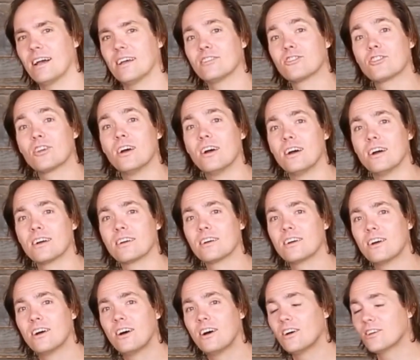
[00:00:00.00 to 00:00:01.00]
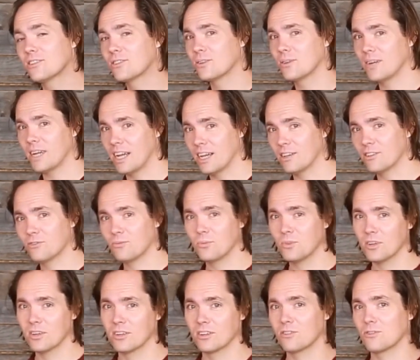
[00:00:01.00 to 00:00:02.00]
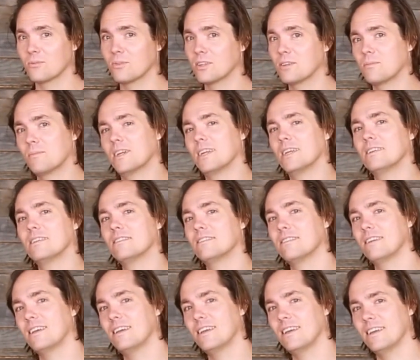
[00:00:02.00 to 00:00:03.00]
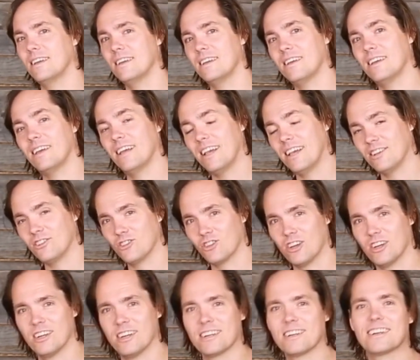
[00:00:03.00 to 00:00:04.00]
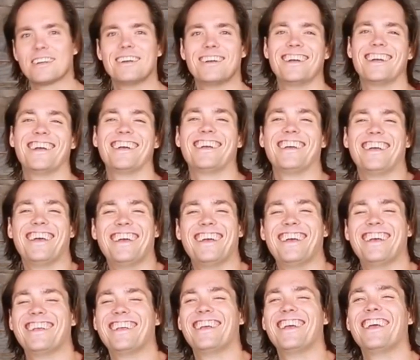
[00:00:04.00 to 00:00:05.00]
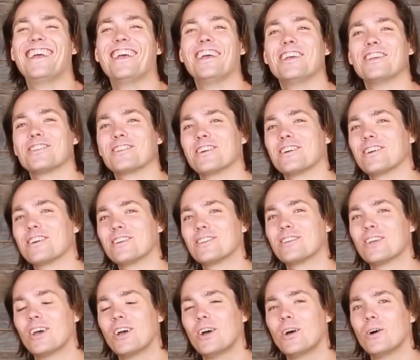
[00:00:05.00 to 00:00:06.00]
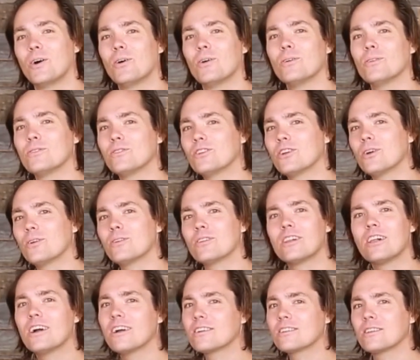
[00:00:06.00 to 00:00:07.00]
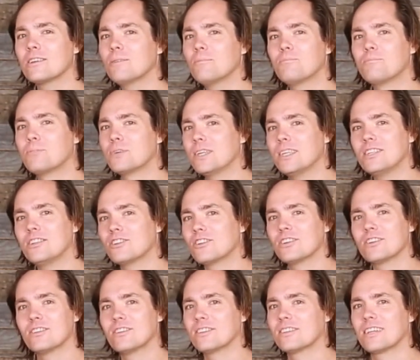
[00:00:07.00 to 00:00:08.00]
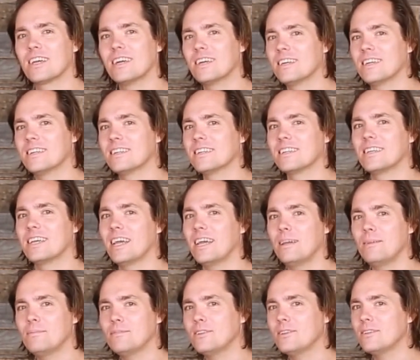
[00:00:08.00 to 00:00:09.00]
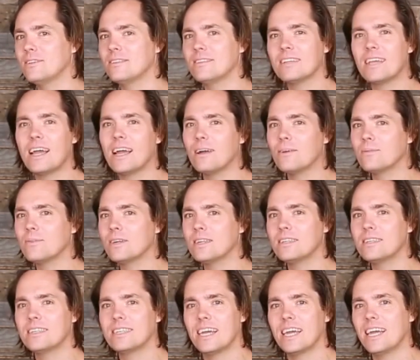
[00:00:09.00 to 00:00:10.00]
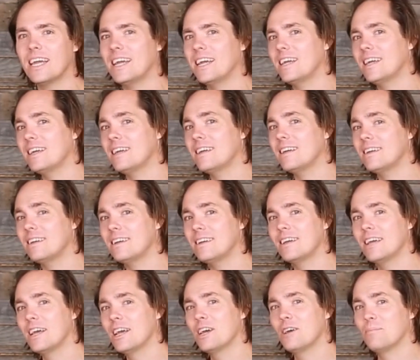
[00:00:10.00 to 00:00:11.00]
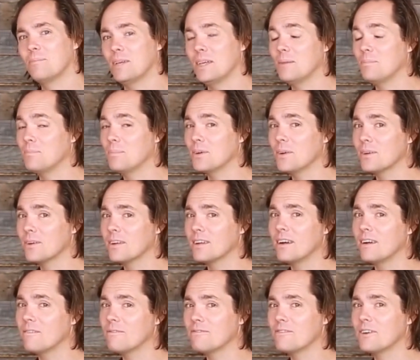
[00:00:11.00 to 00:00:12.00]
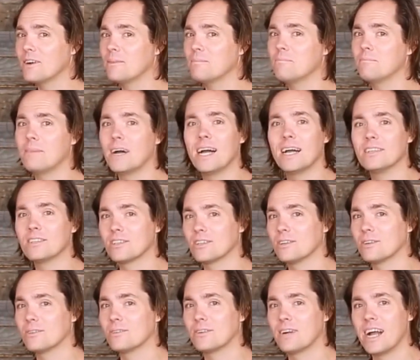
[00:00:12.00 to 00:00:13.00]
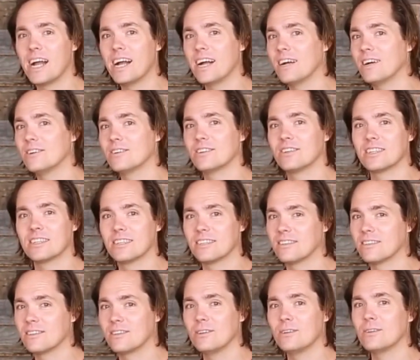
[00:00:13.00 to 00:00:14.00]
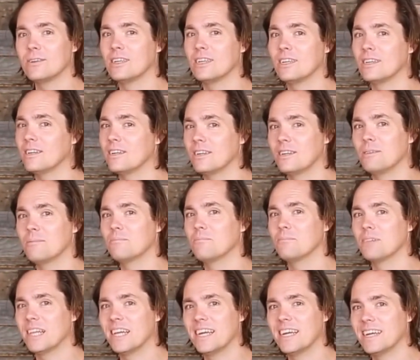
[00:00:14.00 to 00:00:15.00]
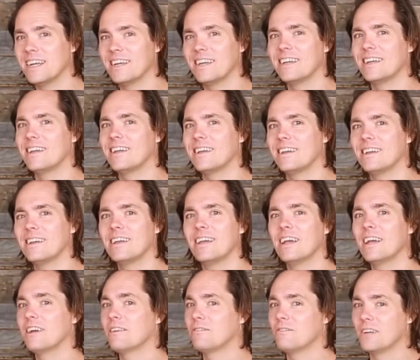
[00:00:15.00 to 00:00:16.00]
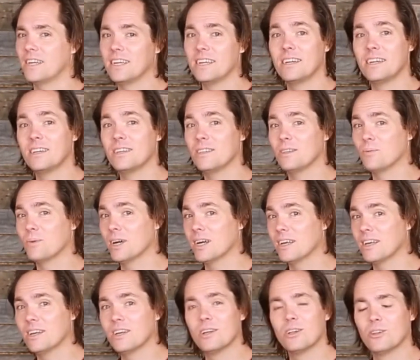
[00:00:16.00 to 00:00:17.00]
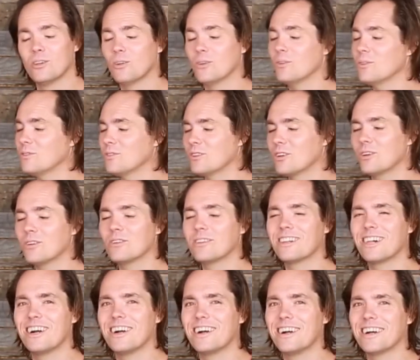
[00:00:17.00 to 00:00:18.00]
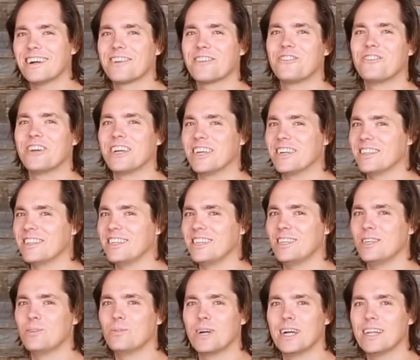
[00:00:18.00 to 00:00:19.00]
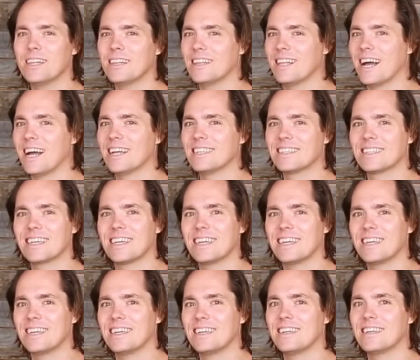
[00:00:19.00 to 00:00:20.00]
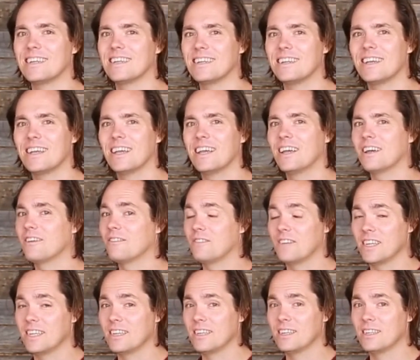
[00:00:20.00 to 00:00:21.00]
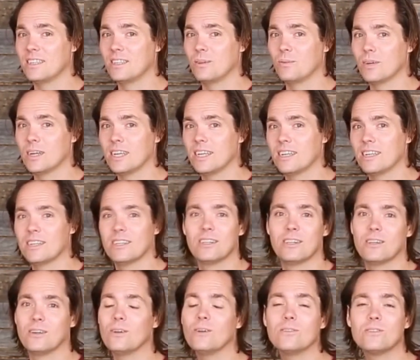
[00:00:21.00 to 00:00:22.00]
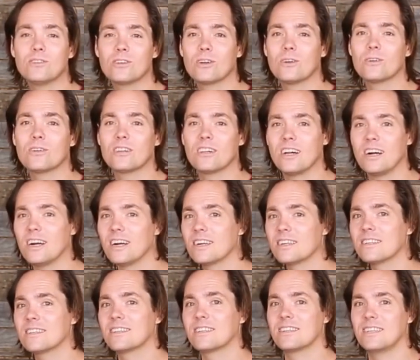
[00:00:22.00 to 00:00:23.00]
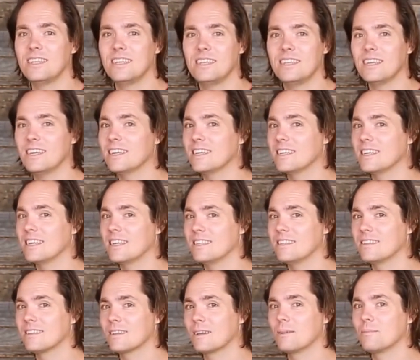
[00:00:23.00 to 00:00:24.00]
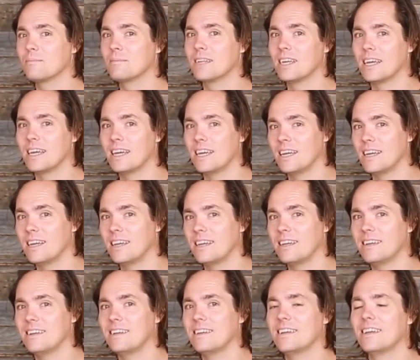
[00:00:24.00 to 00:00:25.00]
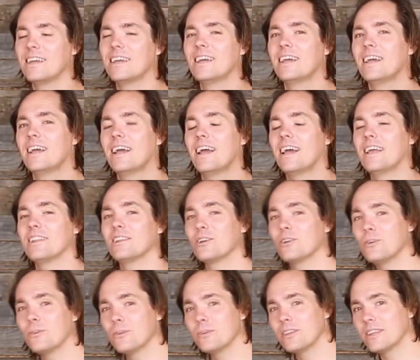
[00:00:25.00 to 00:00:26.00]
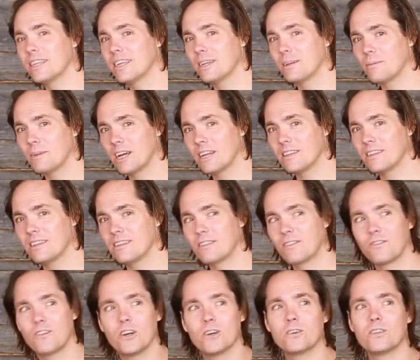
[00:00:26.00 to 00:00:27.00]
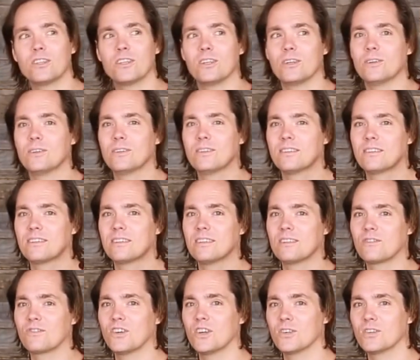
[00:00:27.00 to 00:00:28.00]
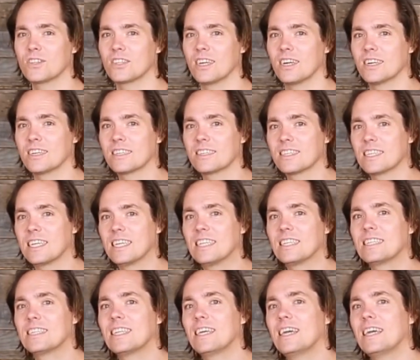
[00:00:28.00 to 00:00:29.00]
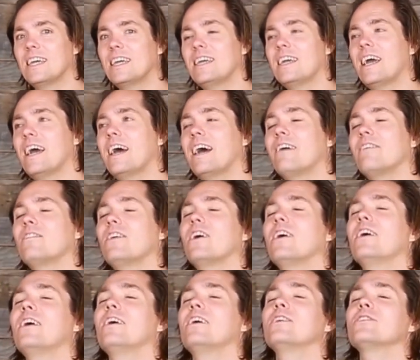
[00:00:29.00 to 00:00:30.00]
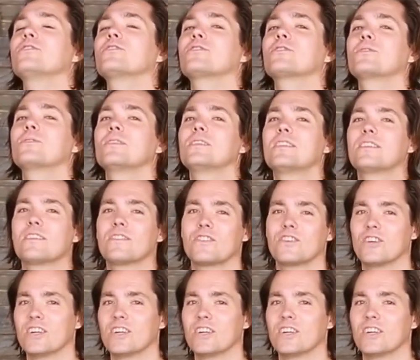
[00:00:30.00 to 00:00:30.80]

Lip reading: song also has words, which makes it a song. So it goes, Old Joe Clark, the preacher's son, came to town one day. People come from miles around just to hear him play. Fare thee well, old Joe Clark, fare thee well, I say. Fare thee well, old Joe Clark, see you again someday. And the cool thing about these folk tunes, these folk songs, is they have all sorts of